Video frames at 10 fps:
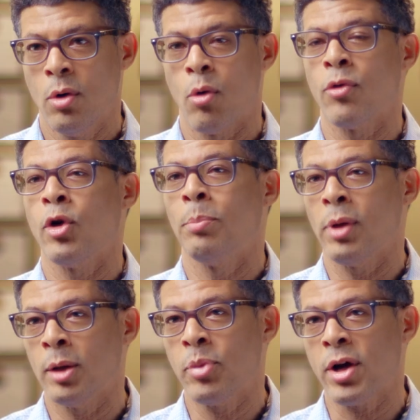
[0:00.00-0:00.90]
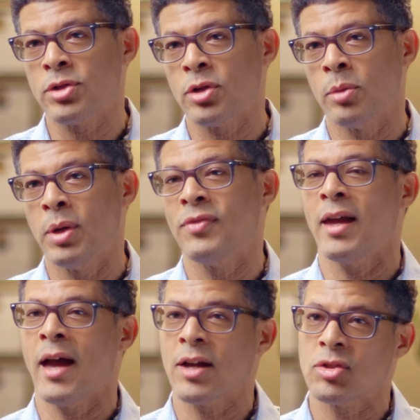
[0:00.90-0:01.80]
or their blood pressure, but
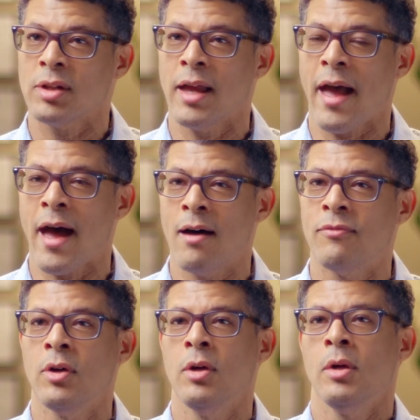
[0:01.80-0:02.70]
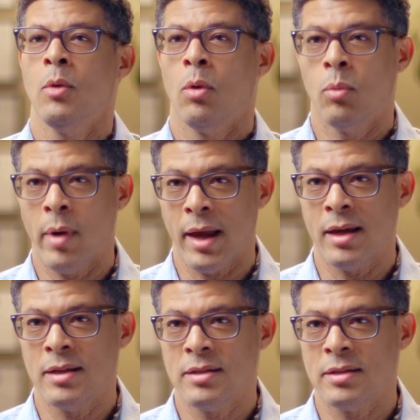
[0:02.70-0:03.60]
they actually have
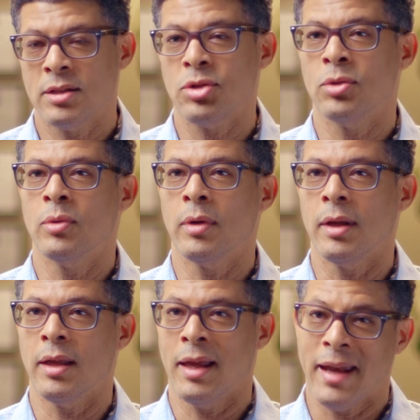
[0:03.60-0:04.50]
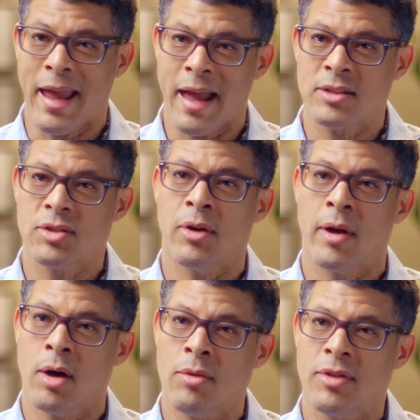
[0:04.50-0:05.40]
ways to enhance their
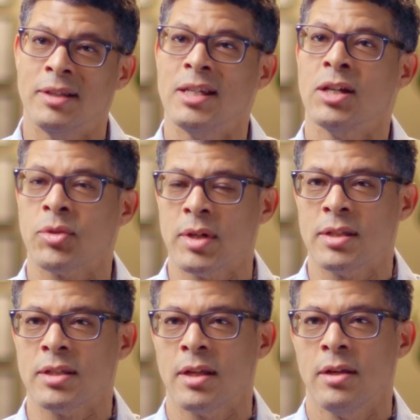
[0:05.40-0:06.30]
health and decrease